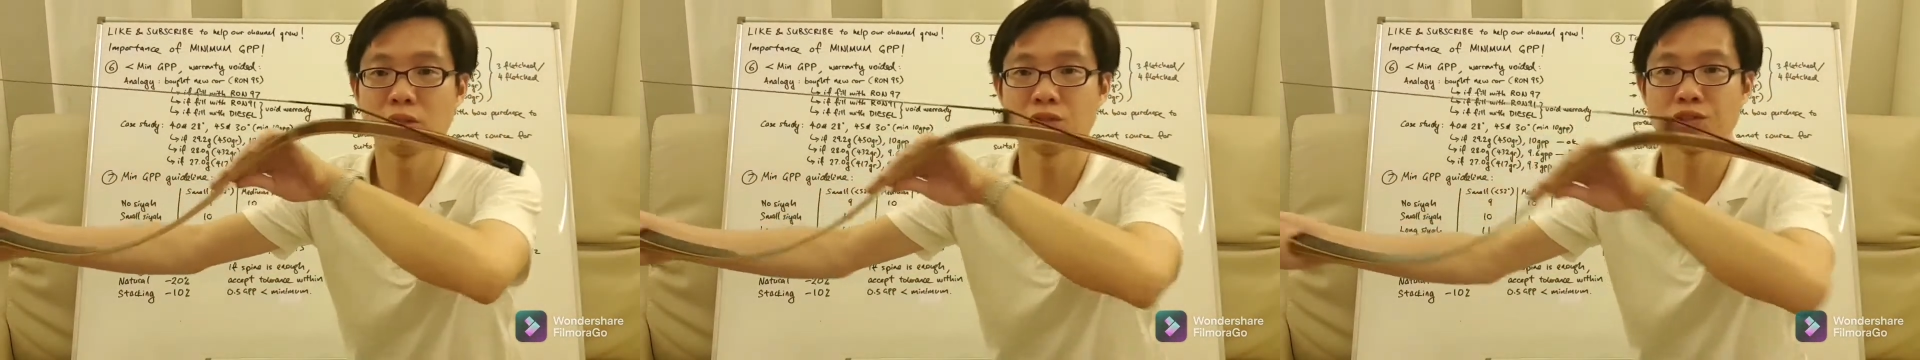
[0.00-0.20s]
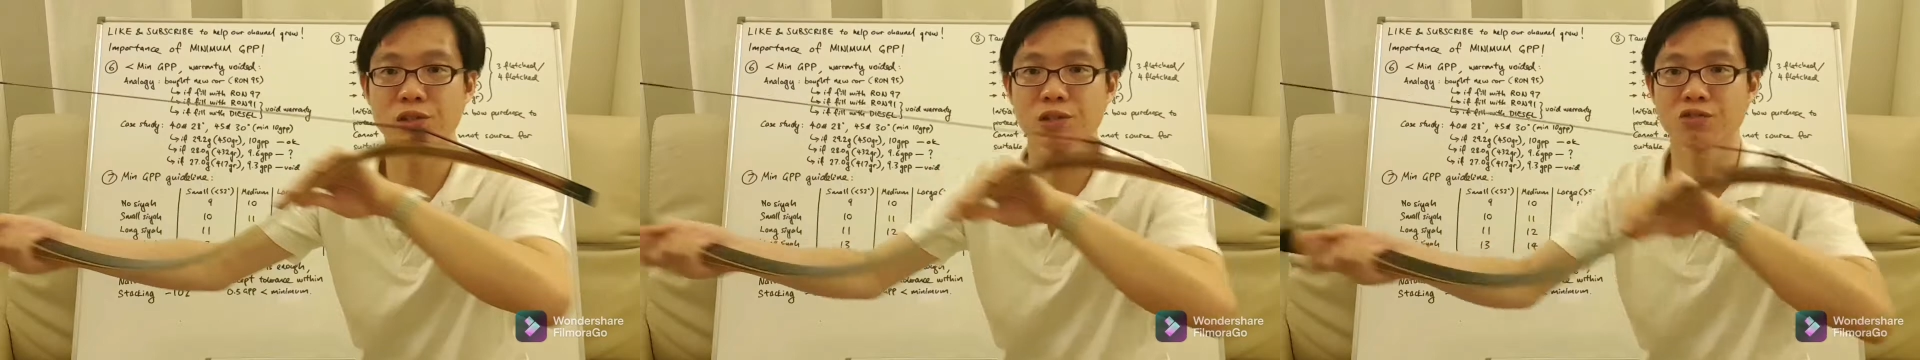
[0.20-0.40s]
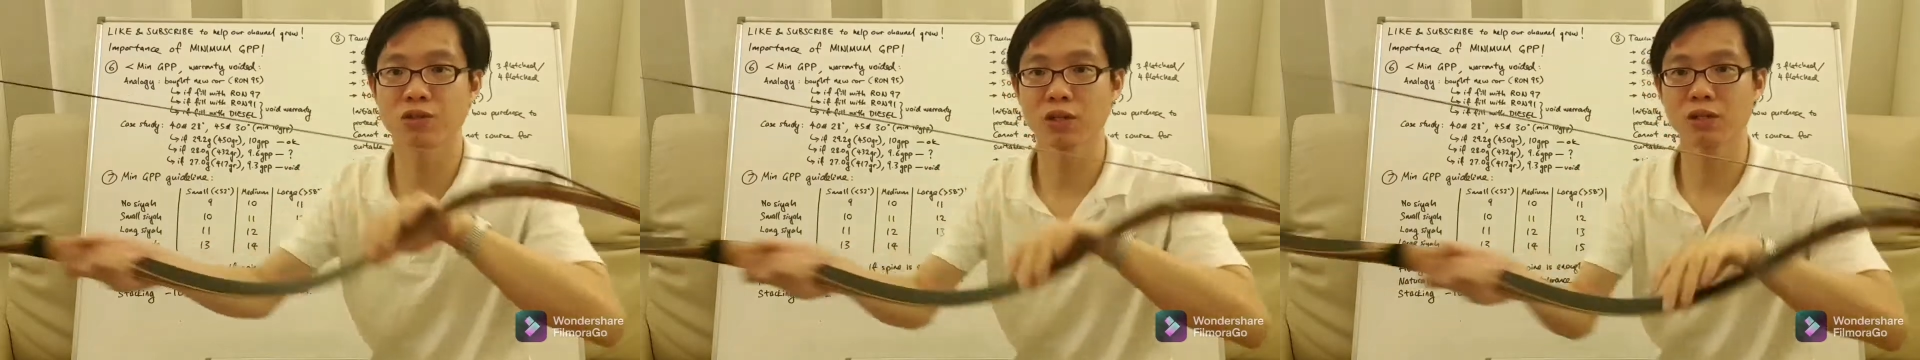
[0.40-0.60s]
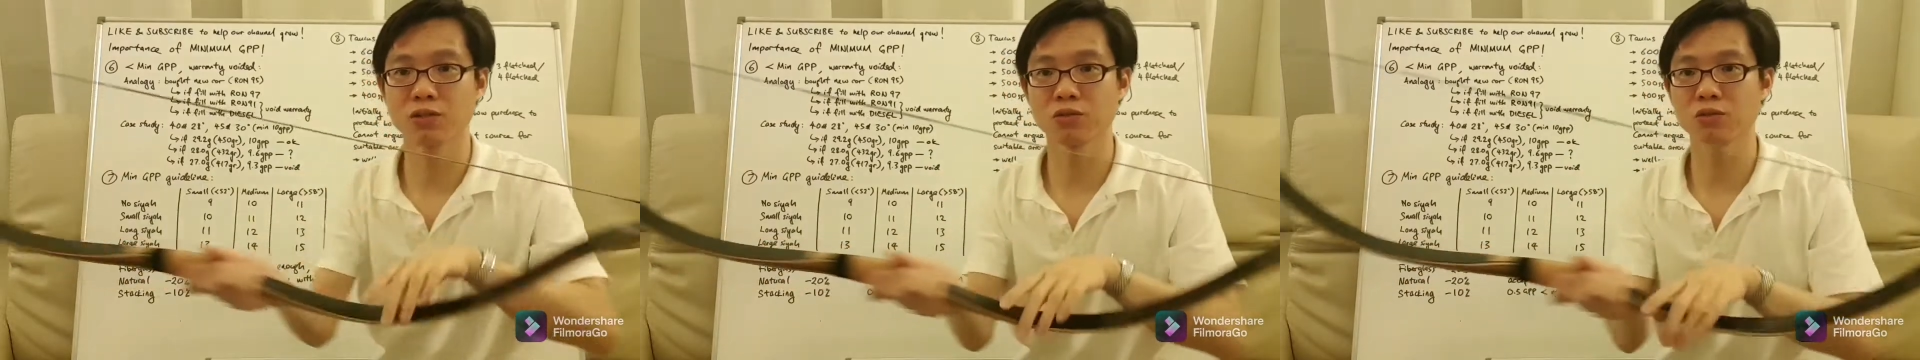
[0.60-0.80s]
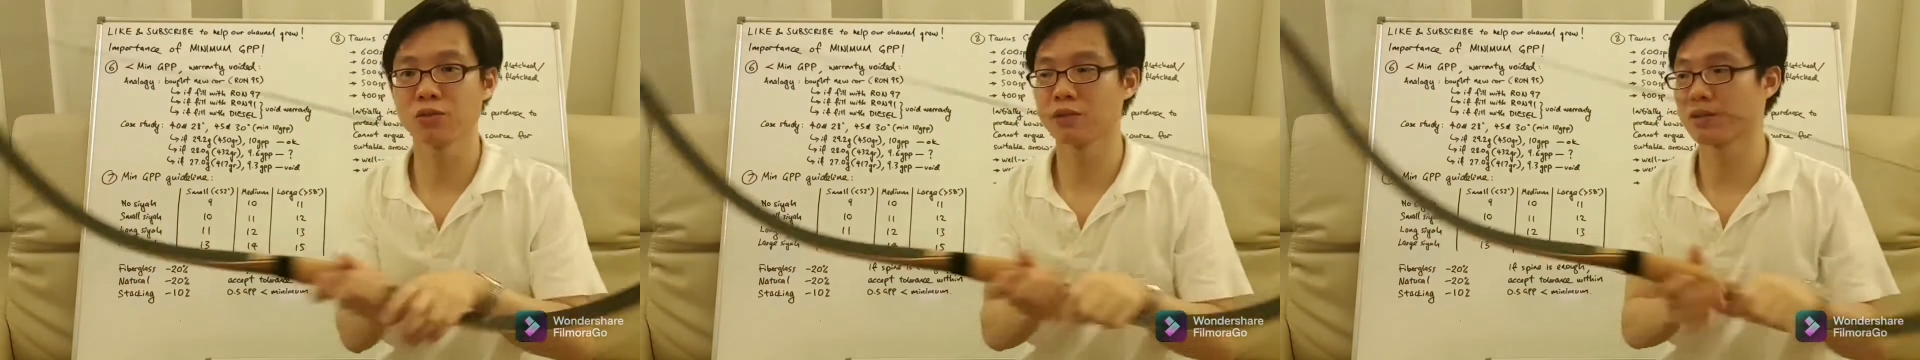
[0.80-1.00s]
the Qing
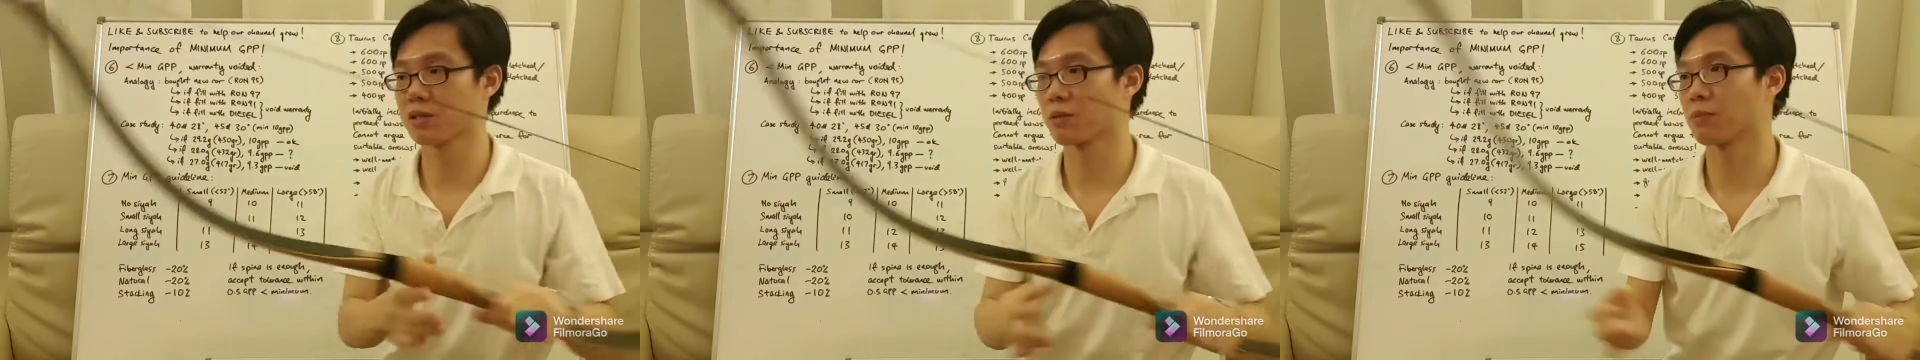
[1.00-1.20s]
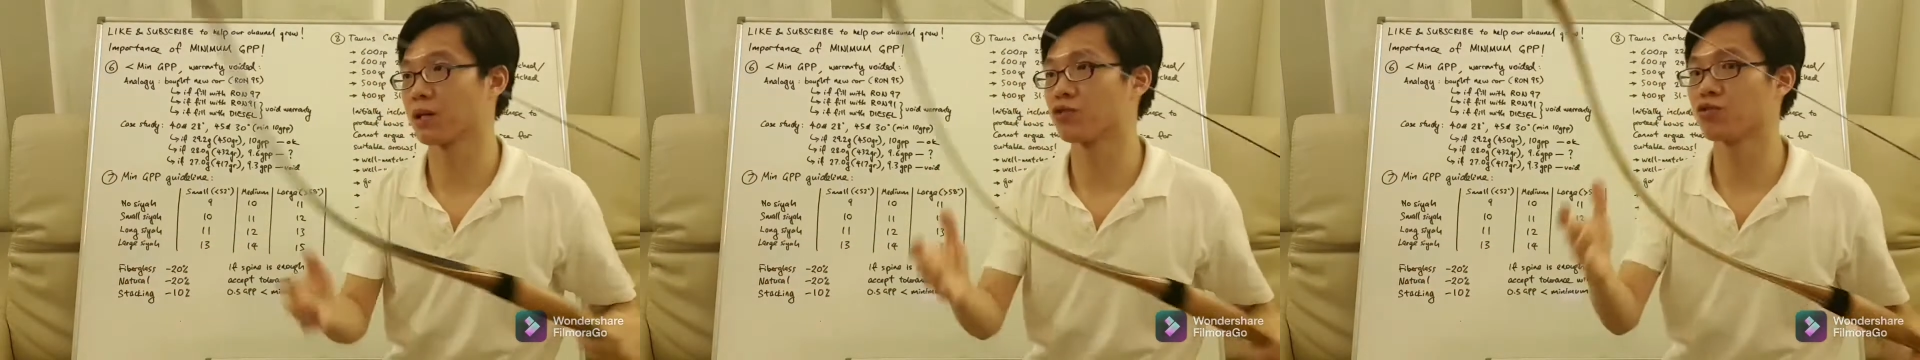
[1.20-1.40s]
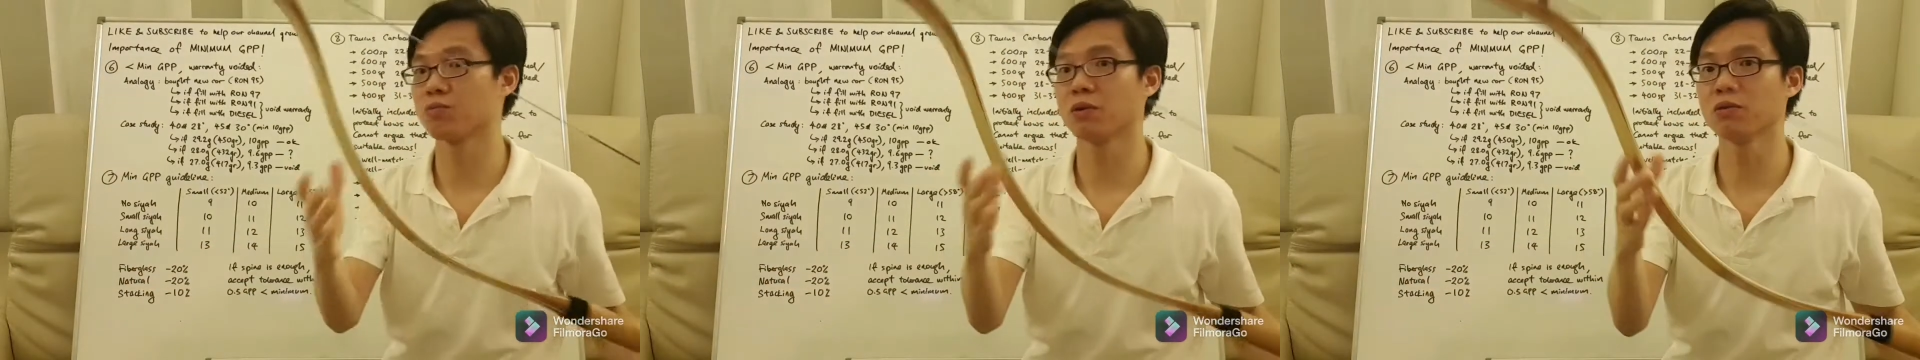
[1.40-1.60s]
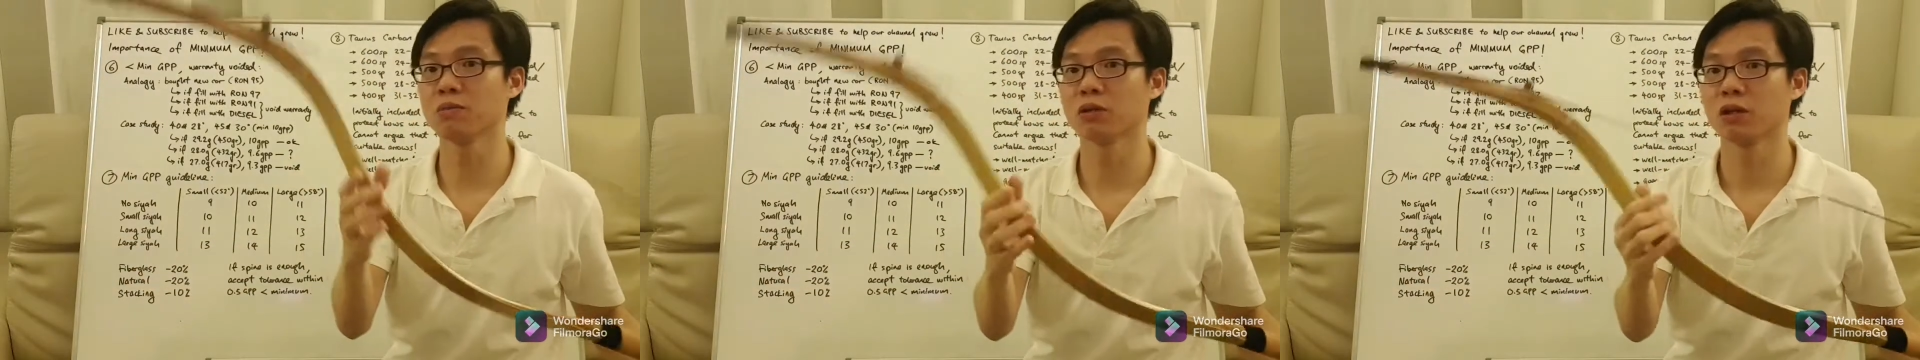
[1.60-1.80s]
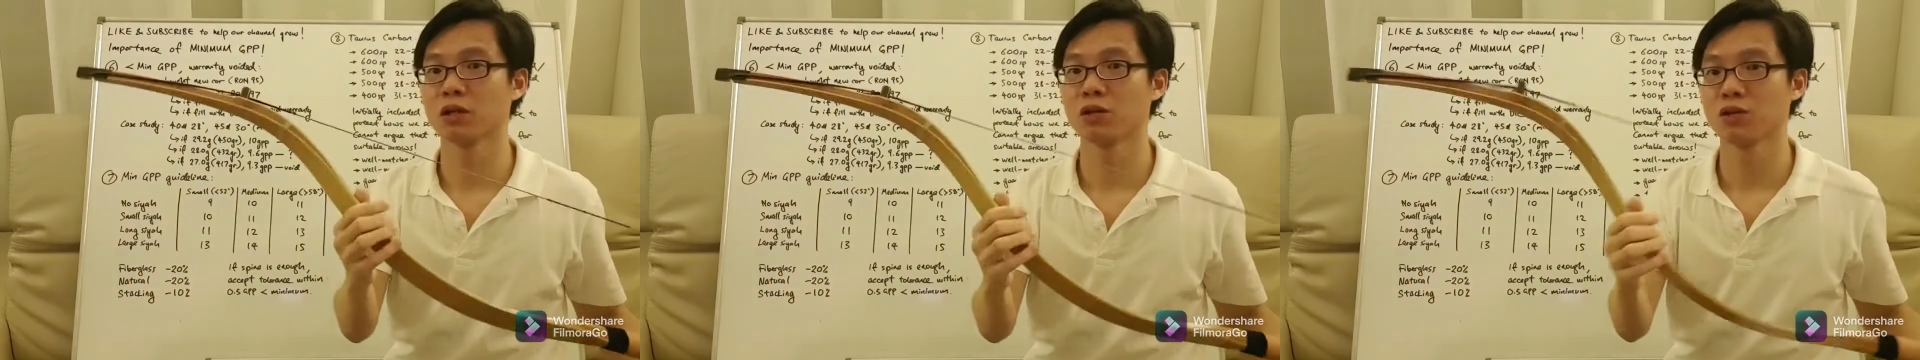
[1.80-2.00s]
Dragon 2, this is the Manchu
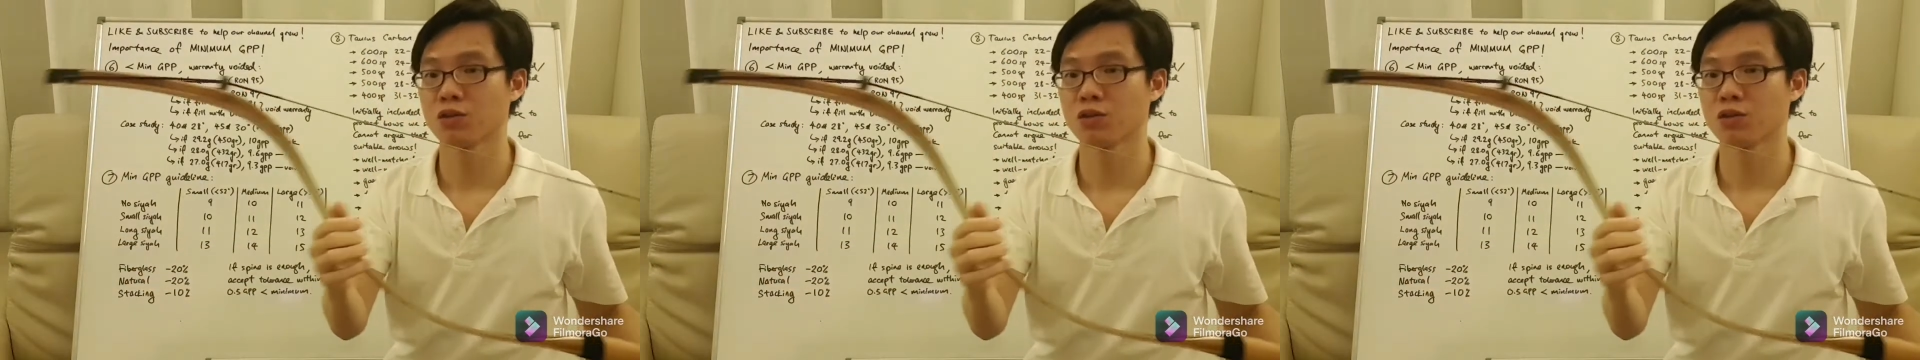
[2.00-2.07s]
bowl.